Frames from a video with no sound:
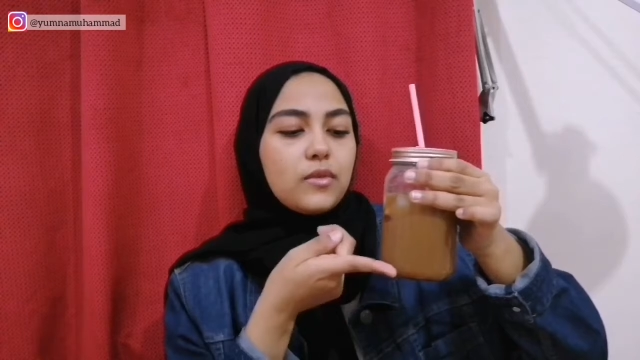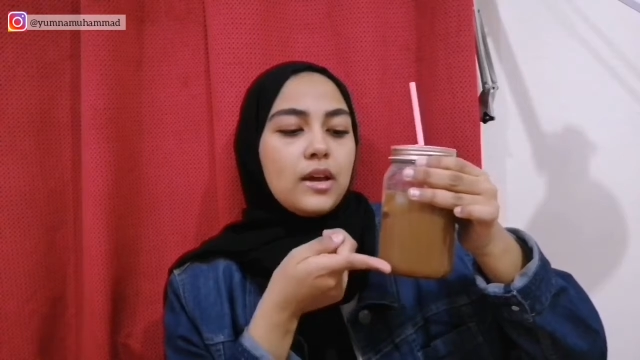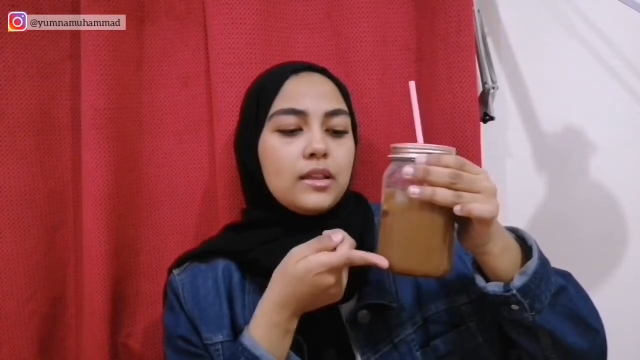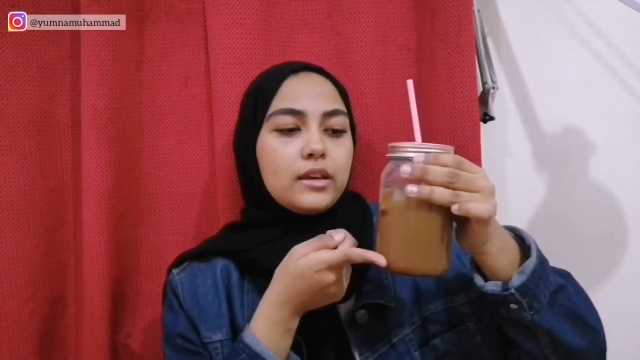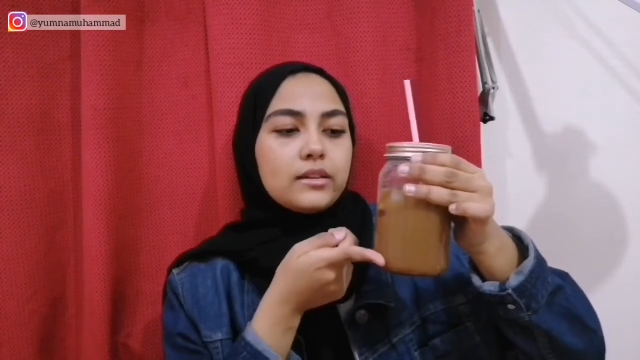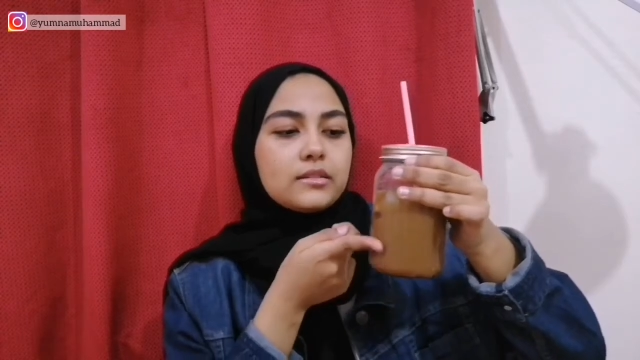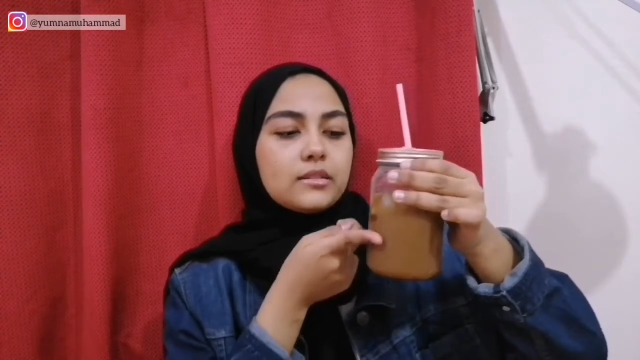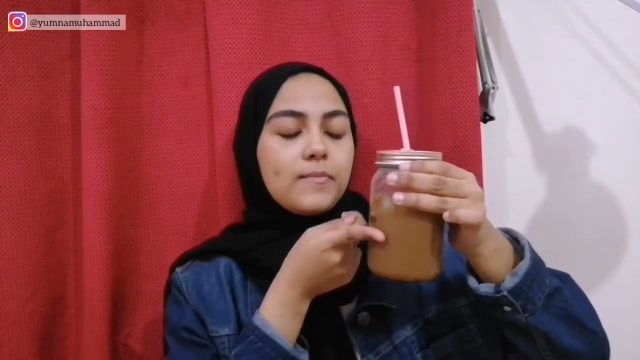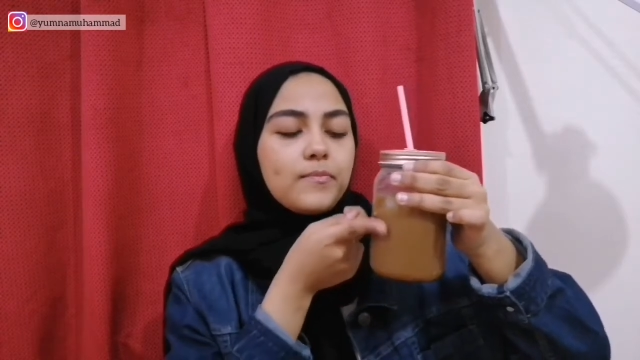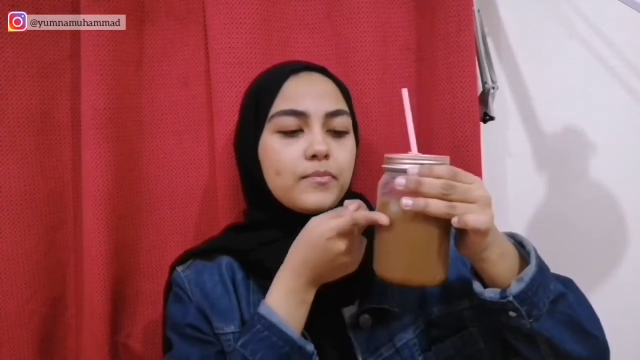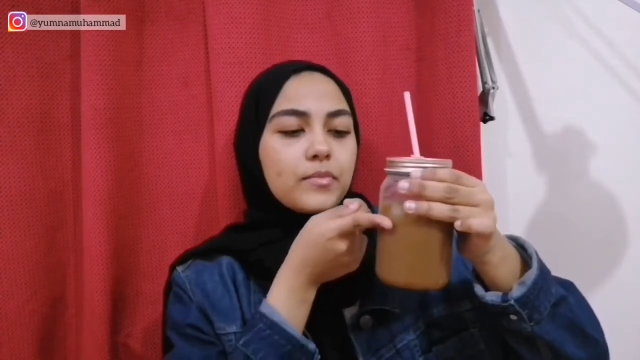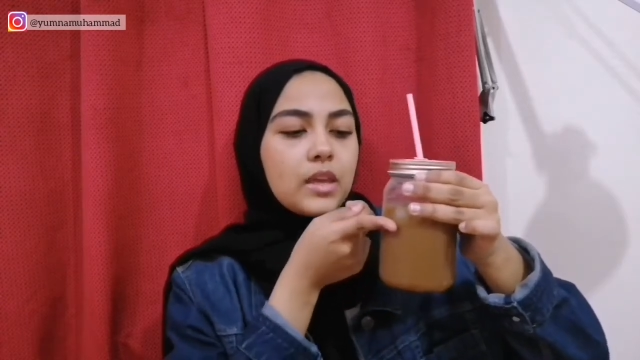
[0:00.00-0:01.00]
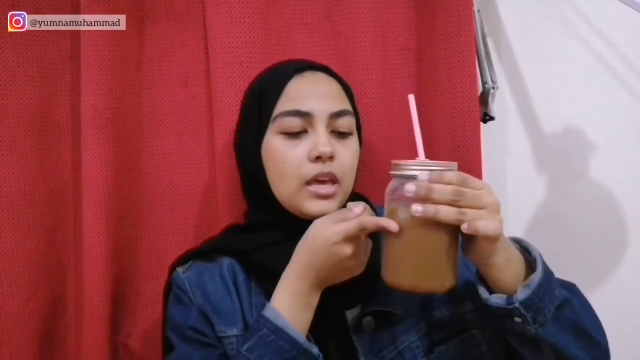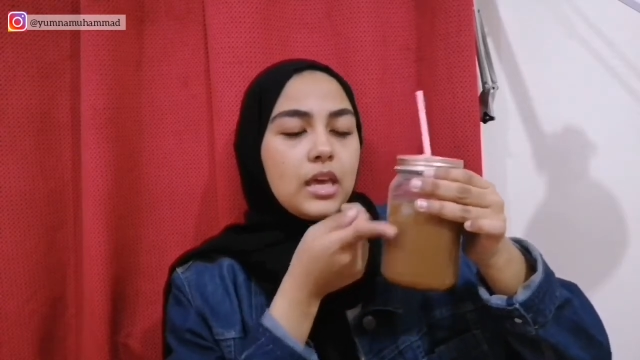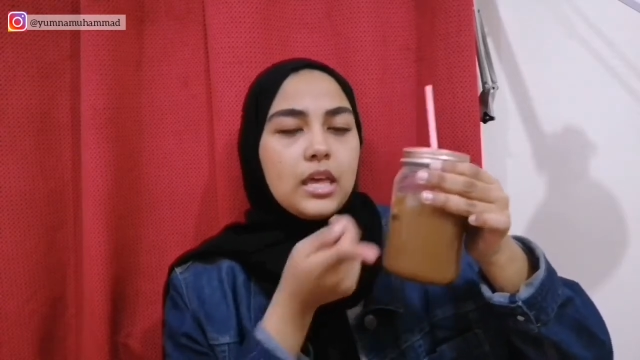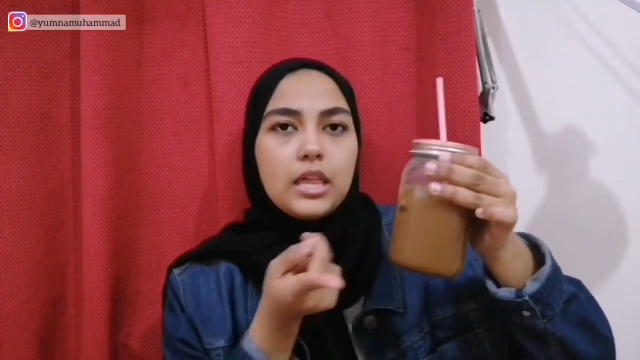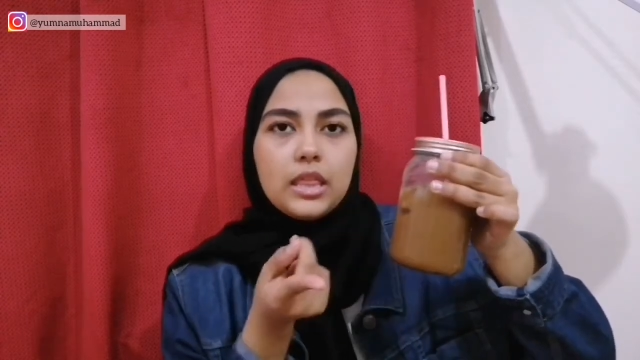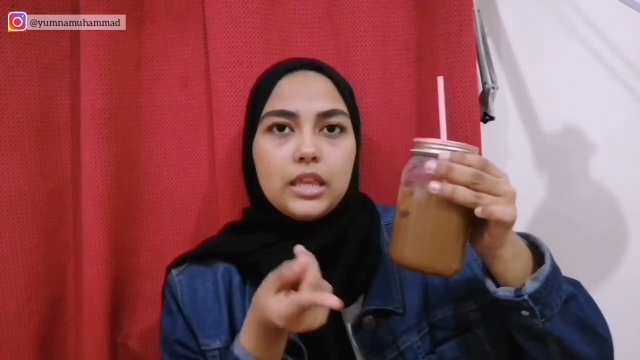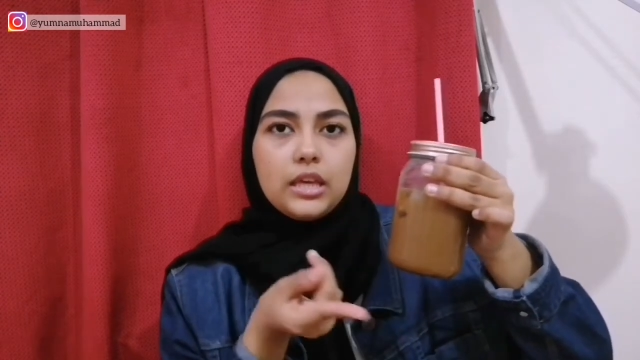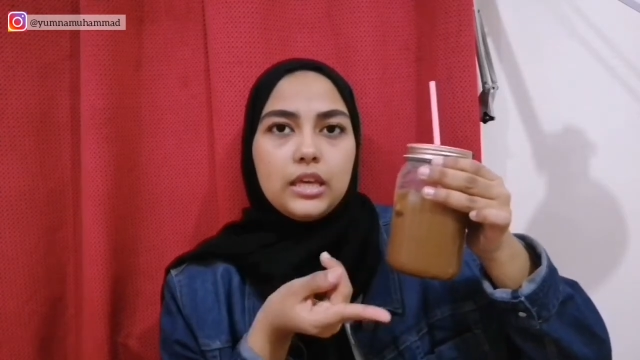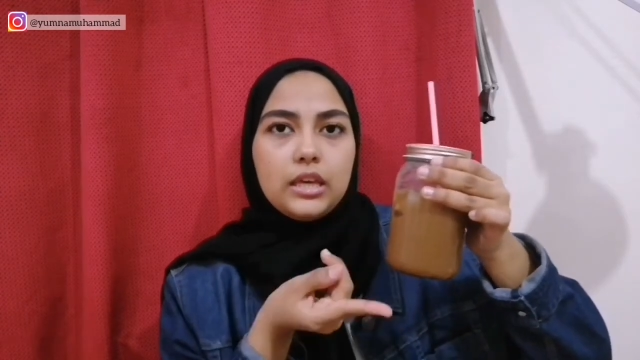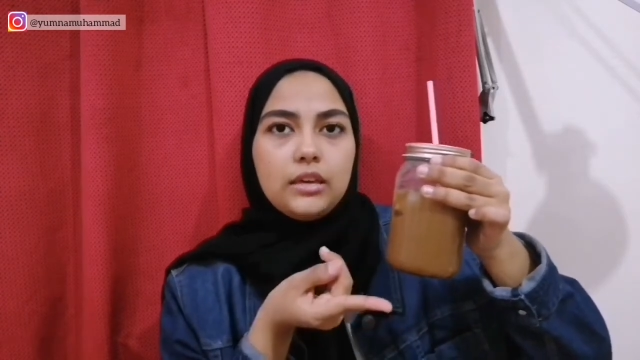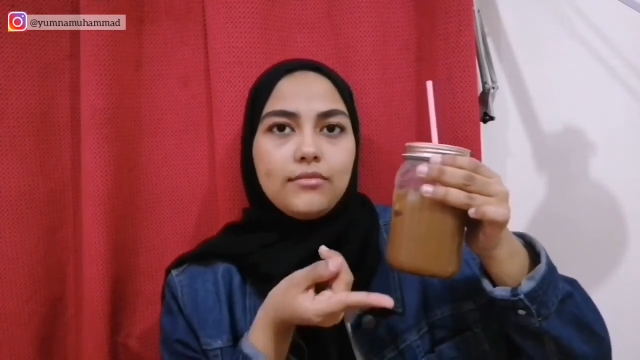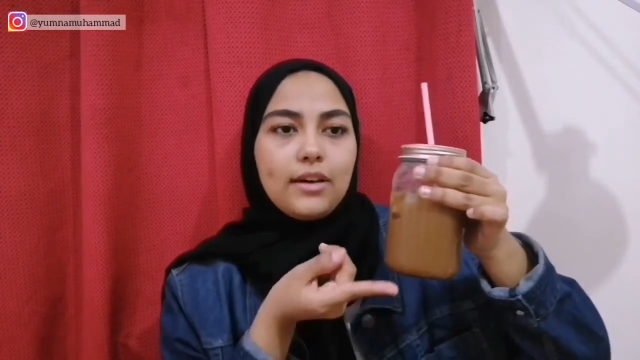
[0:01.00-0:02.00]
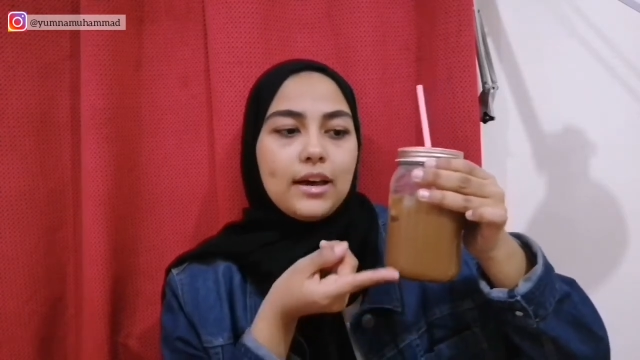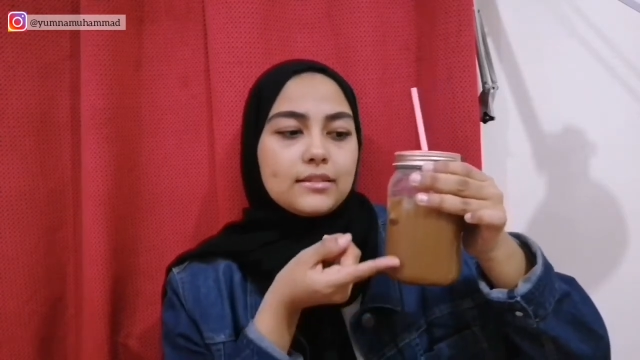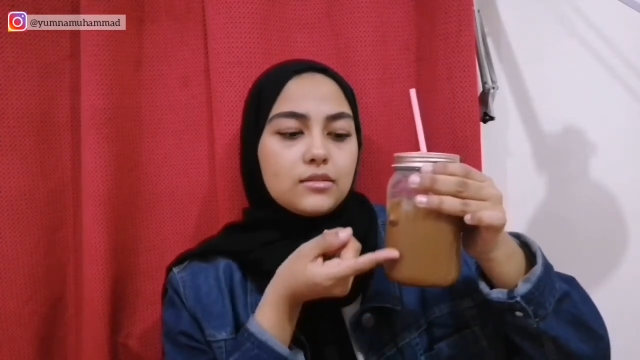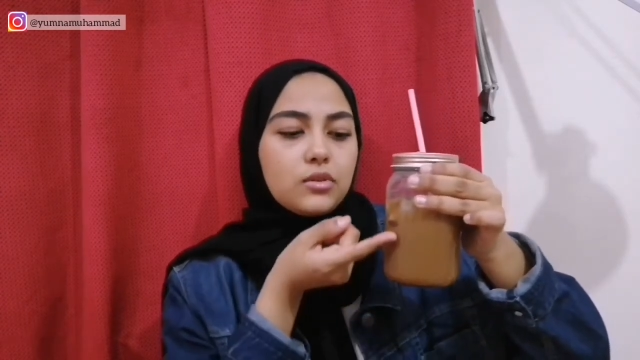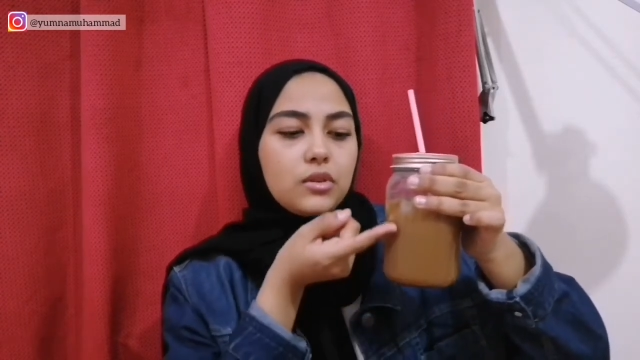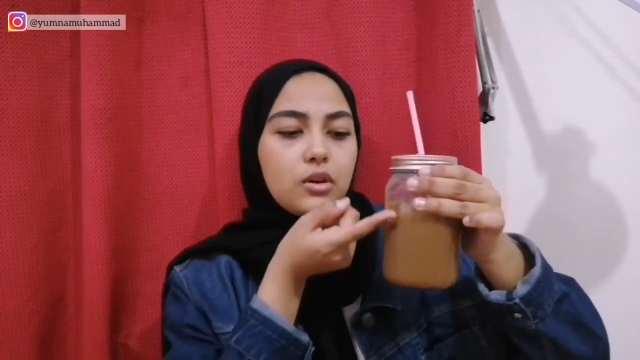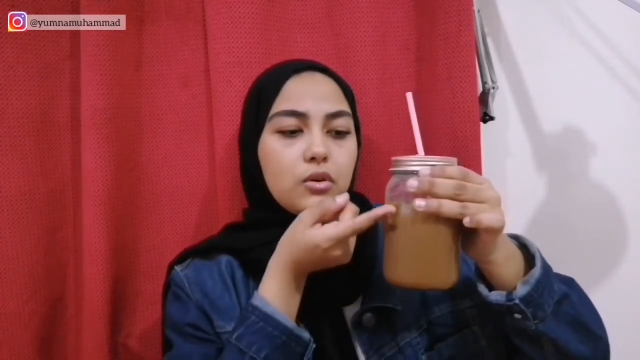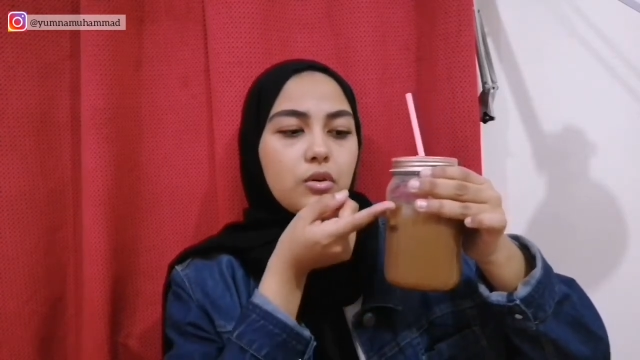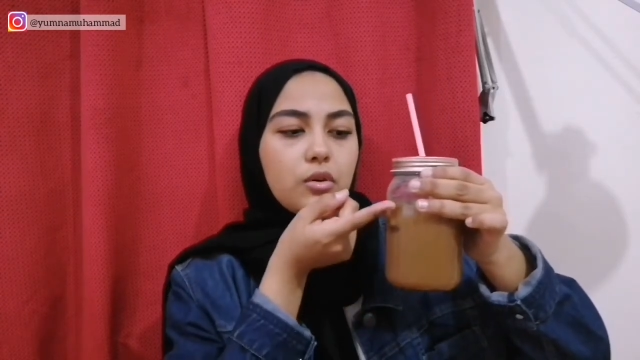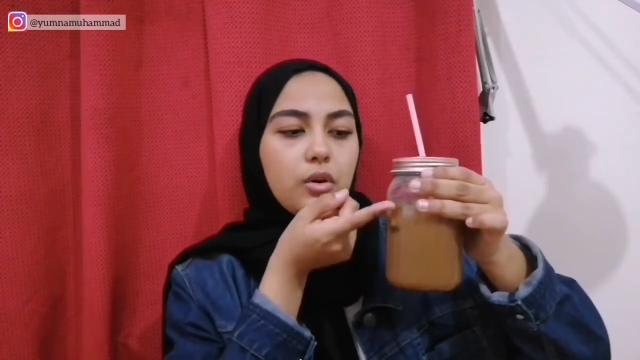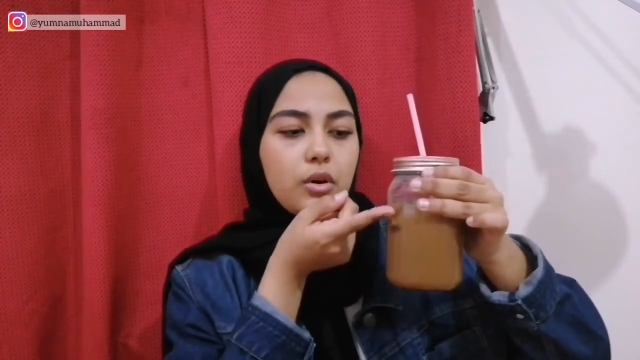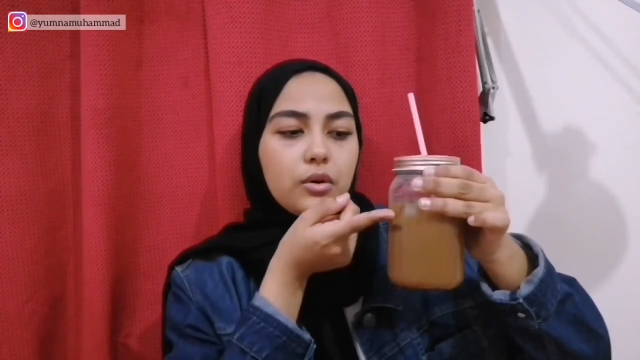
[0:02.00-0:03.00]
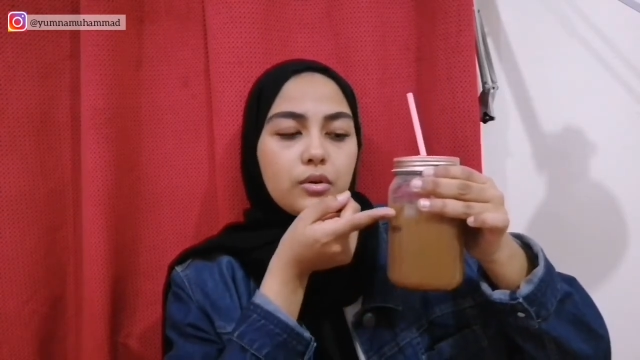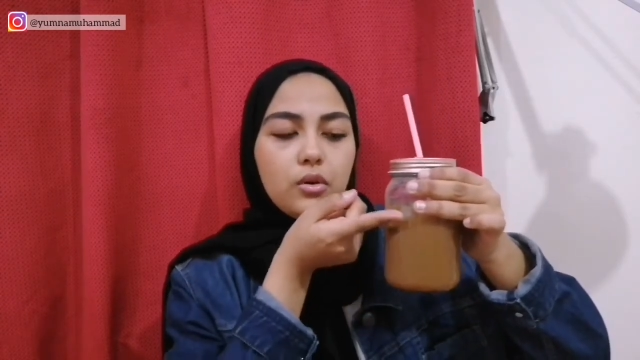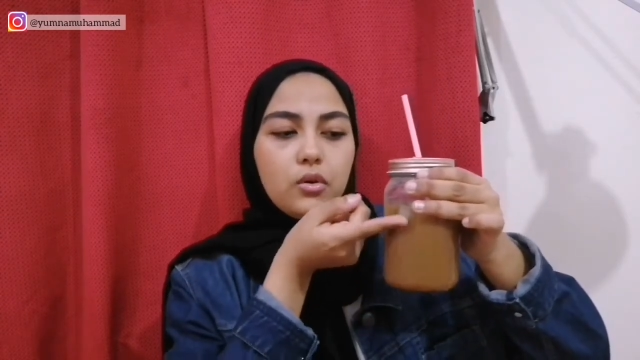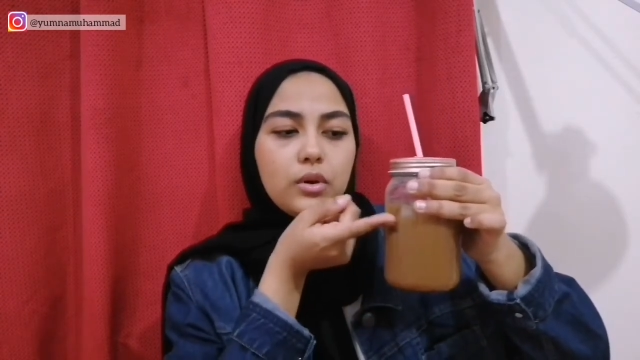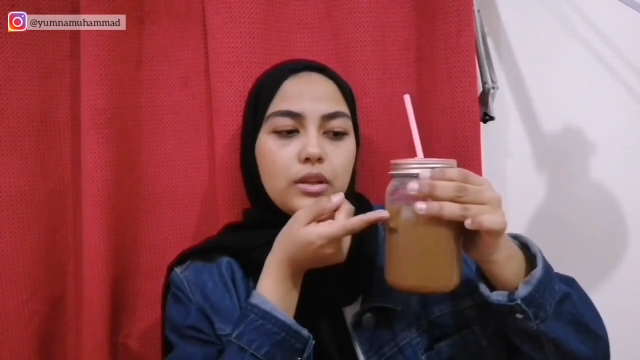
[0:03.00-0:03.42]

just find that the fat or the coconut